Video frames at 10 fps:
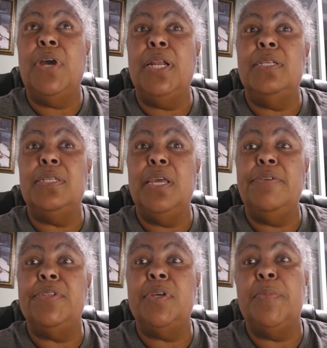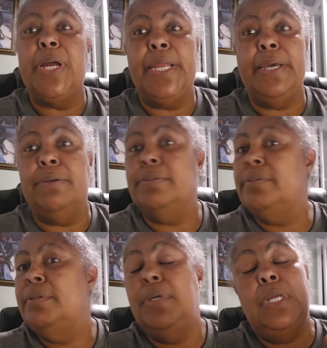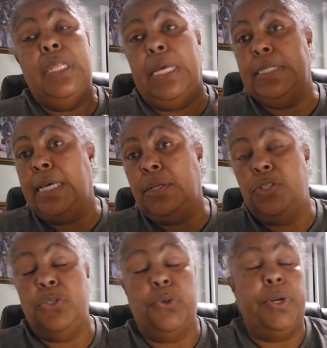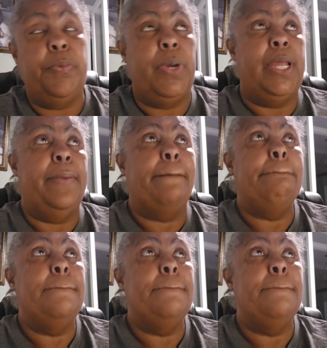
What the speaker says: trying to save somebody else. That's how the story went.